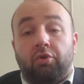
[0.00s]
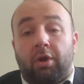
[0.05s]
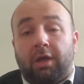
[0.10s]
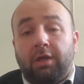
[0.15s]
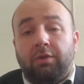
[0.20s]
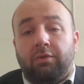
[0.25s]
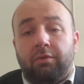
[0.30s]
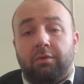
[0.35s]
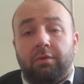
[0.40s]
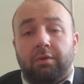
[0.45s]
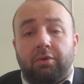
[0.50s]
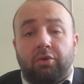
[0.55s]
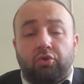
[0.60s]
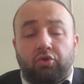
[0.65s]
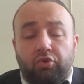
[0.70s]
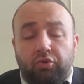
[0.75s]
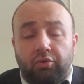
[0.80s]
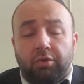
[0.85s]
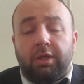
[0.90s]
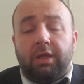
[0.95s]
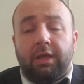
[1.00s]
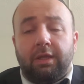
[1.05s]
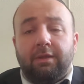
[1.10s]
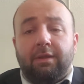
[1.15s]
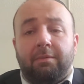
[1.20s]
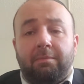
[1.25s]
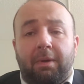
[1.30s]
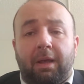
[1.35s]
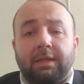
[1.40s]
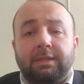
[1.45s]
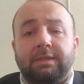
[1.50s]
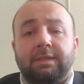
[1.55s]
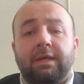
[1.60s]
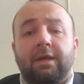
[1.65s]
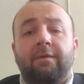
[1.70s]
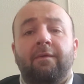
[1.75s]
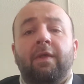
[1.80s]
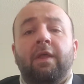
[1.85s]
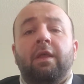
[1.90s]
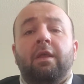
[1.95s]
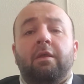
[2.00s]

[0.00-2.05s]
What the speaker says: eat the matzah